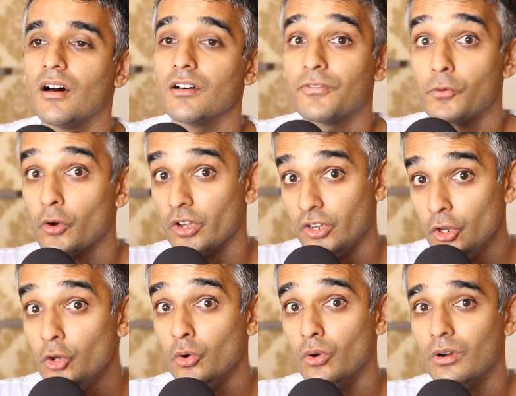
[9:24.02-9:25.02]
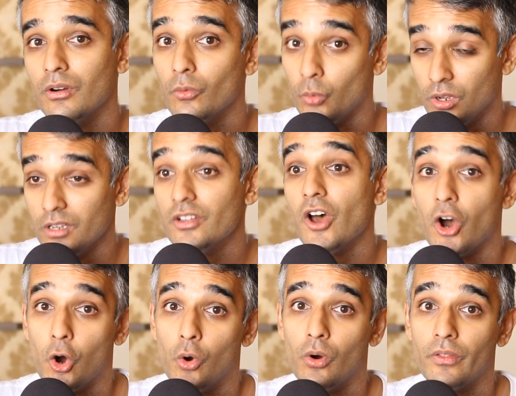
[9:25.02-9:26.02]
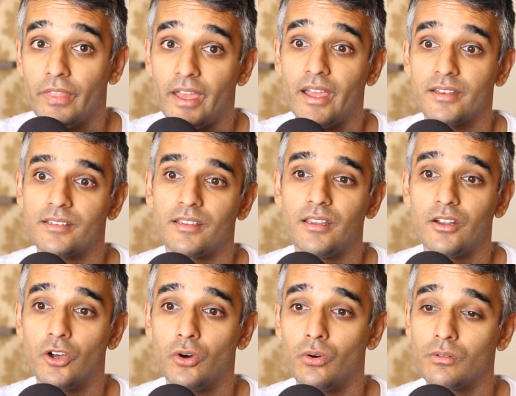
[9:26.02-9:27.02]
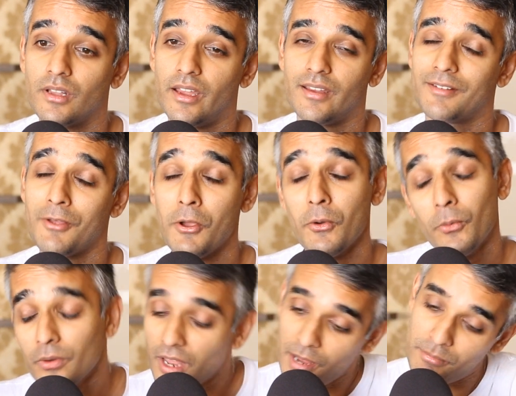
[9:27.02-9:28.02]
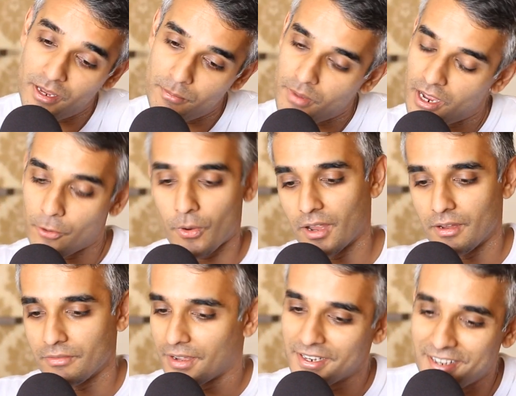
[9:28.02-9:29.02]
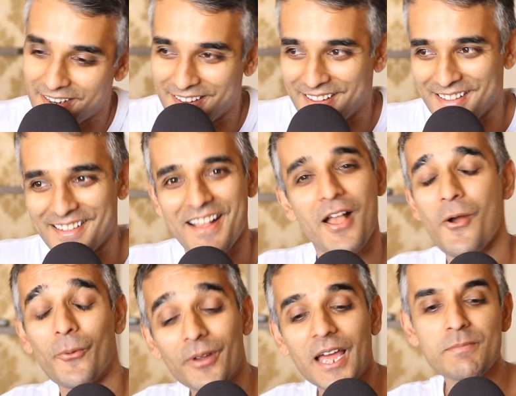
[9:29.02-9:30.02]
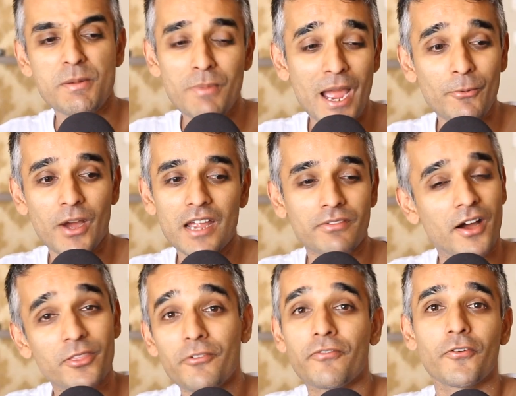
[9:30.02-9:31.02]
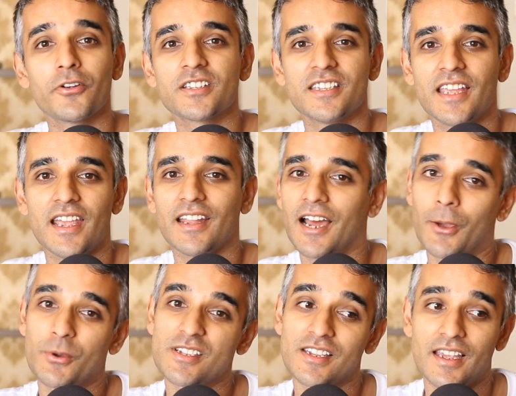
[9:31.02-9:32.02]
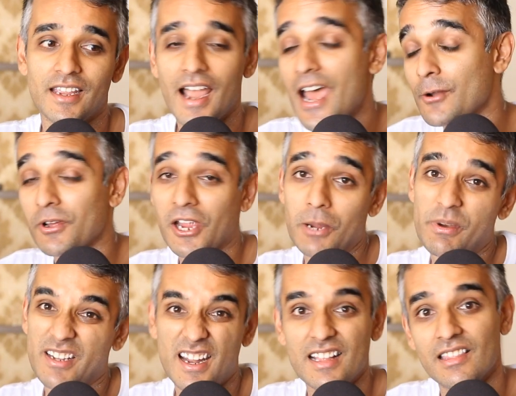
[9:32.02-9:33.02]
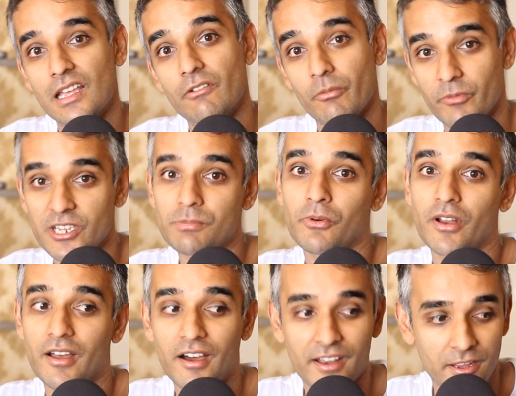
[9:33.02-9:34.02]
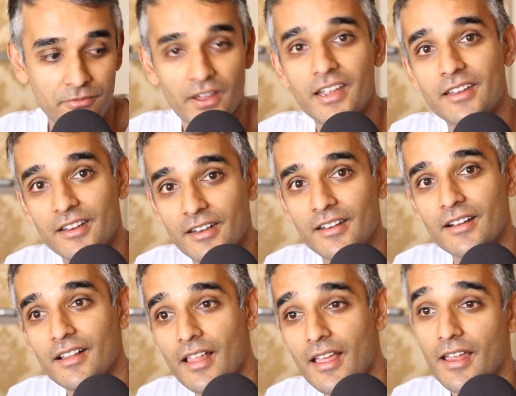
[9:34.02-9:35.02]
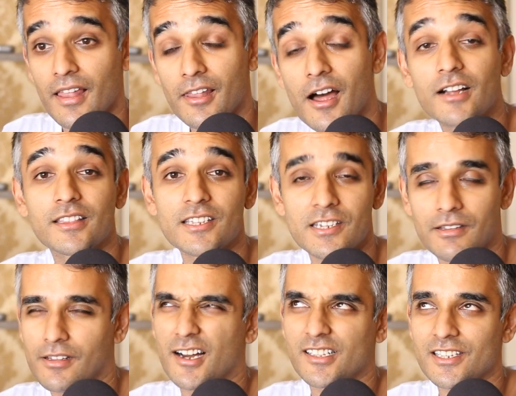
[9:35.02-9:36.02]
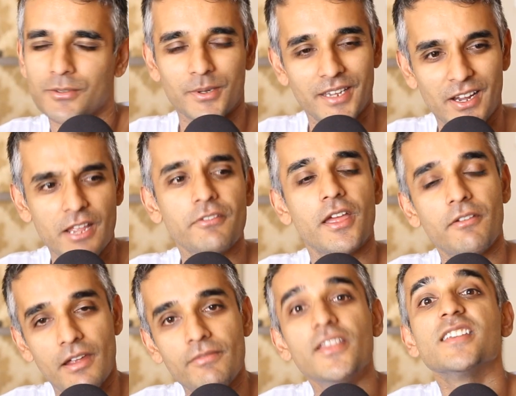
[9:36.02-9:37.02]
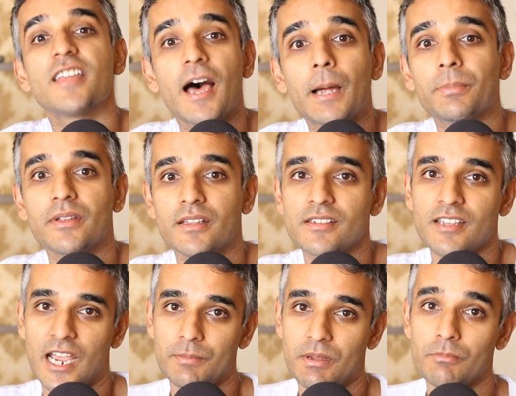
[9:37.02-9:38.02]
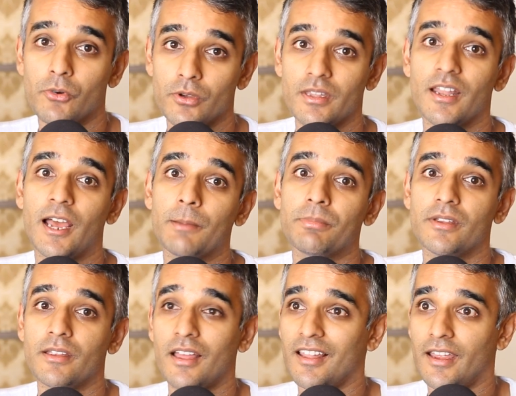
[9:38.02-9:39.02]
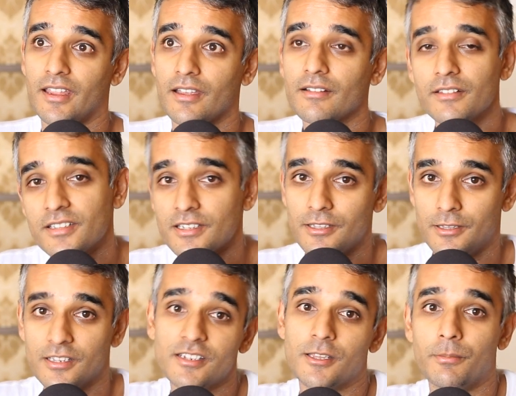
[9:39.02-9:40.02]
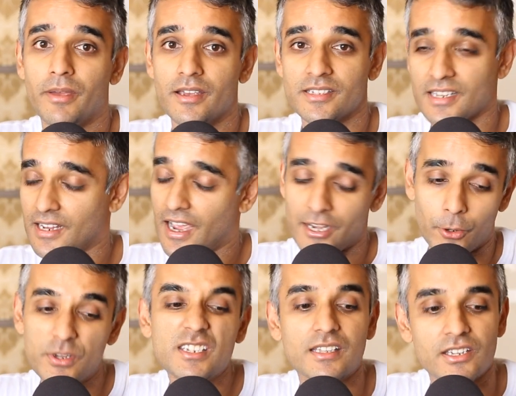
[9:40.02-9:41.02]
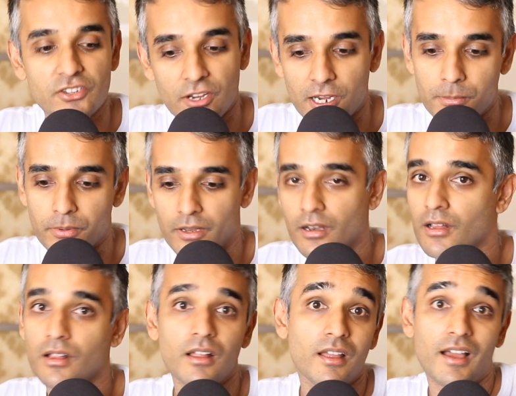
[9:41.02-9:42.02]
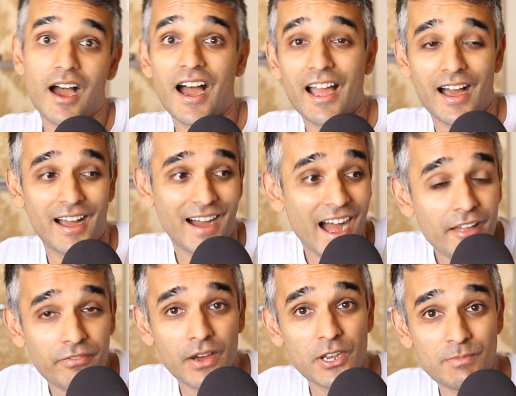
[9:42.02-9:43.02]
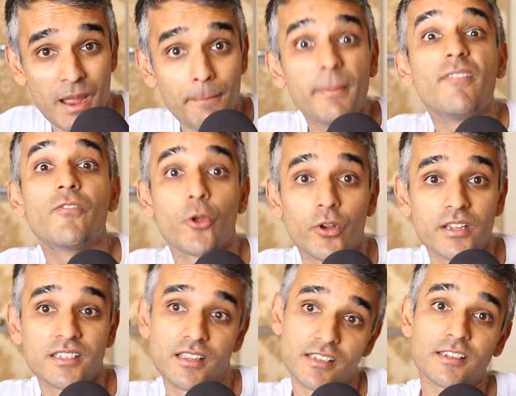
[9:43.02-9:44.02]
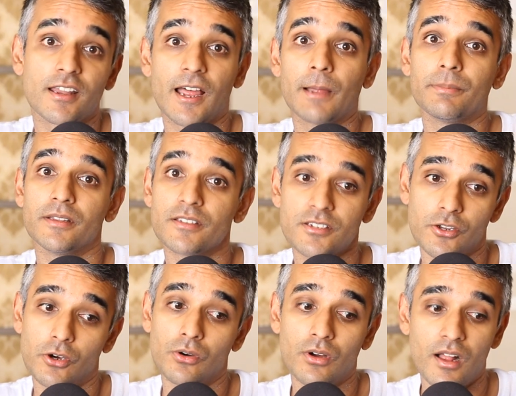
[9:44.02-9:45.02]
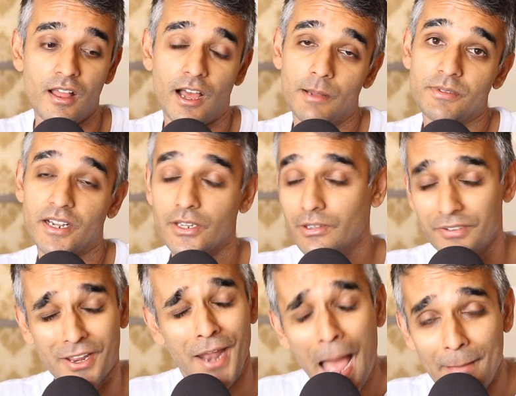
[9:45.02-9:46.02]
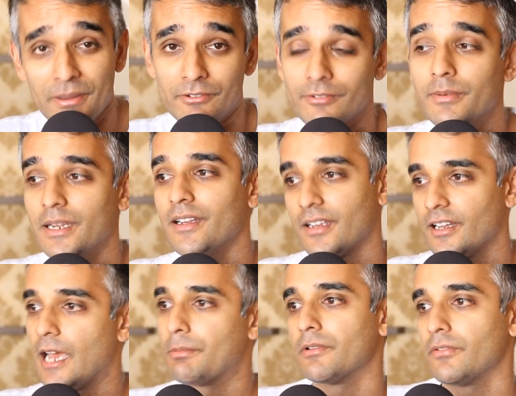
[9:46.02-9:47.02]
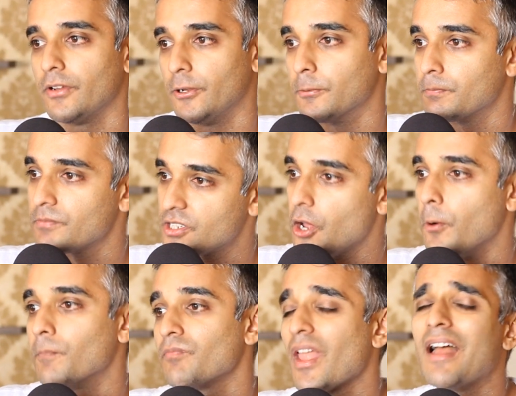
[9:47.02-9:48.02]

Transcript: for you will know that, you know, like when I met my wife, when I met my wife on the first date, I was like, I don't care about anything from this point on. If I could lock this one down, if this happens, I'd be more than happy. Like this is the best. And I know it's cliche, but I found in my mid-30s that this could happen. So I'm telling you, if it could happen for me, it could happen for you. So